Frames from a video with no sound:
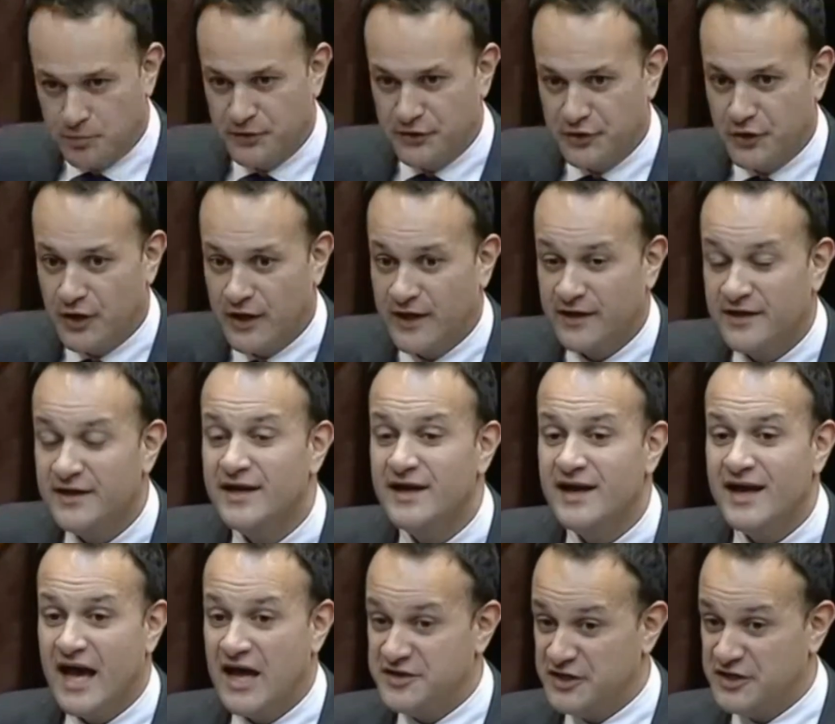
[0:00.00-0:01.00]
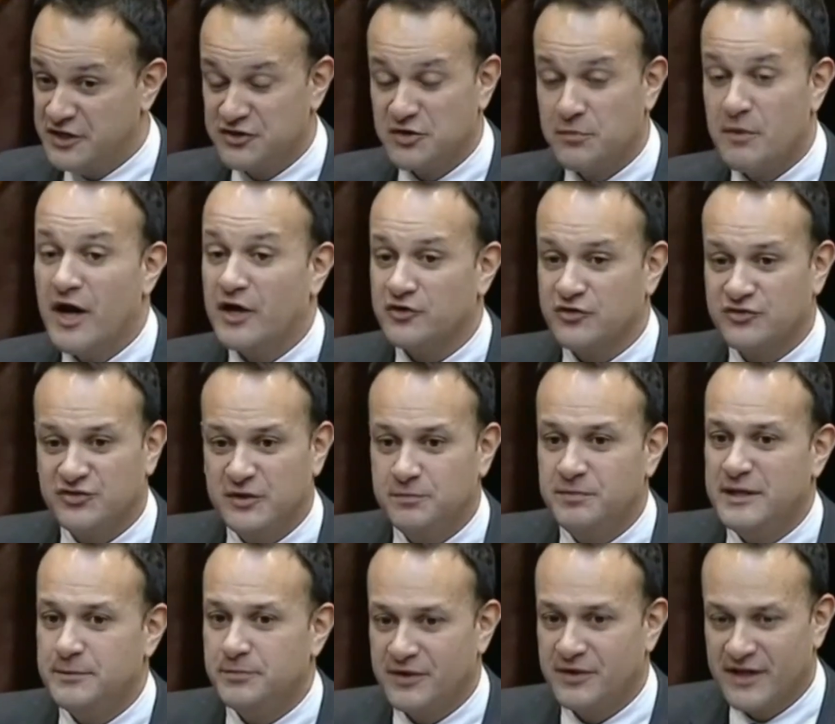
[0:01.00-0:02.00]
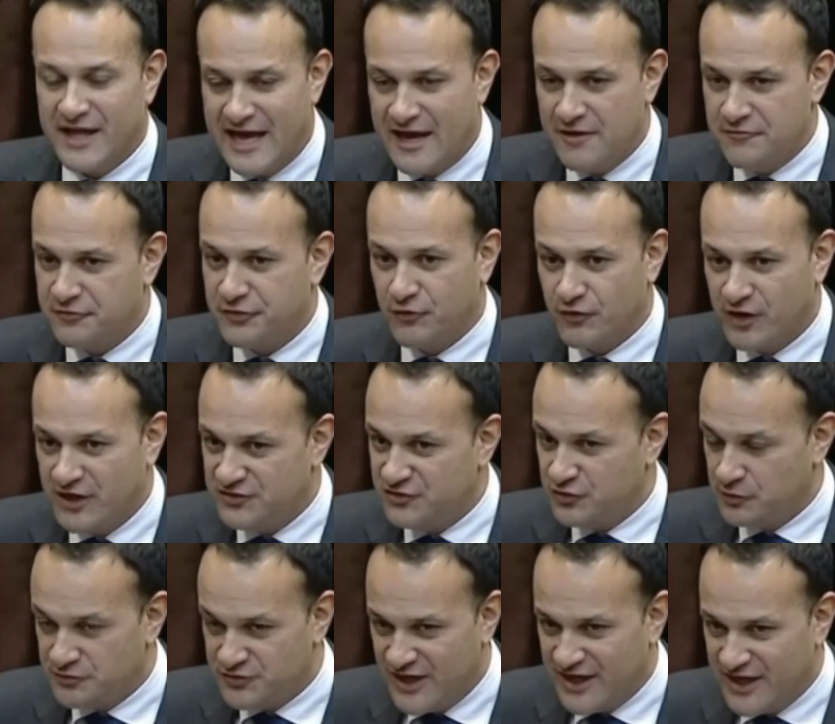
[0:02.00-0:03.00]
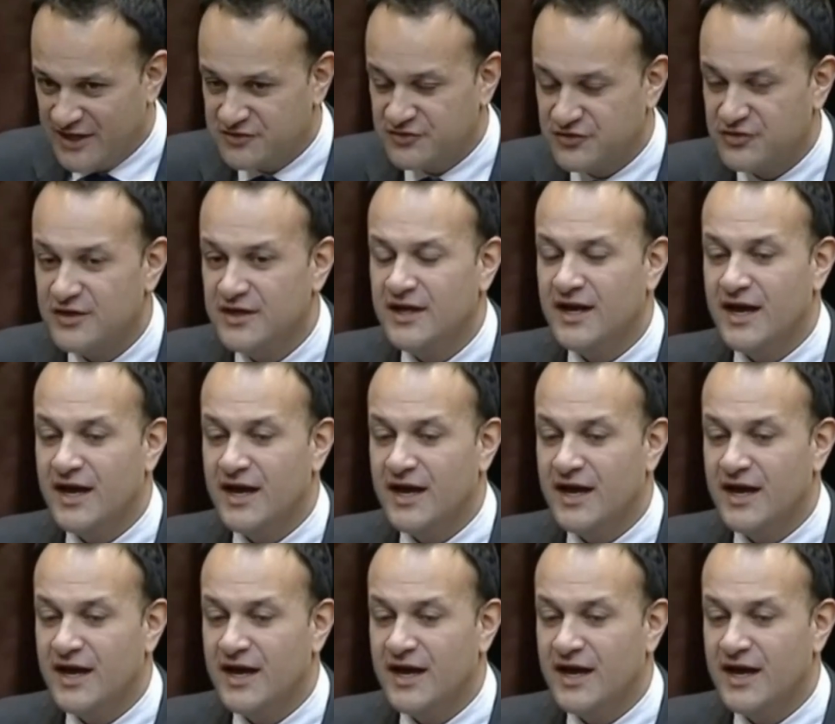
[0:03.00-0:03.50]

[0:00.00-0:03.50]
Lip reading: Pleanála. And in a democracy, people have the right to object.